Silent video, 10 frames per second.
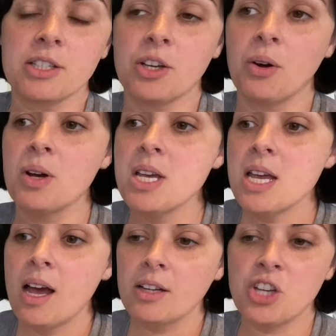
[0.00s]
So
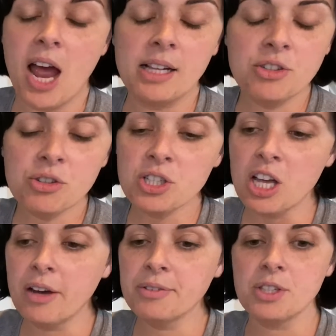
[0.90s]
challenge
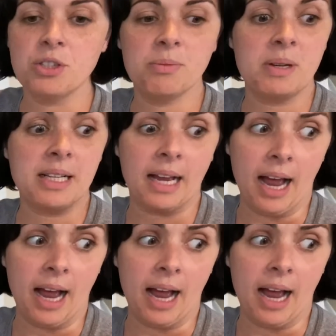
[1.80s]
yourself to be like,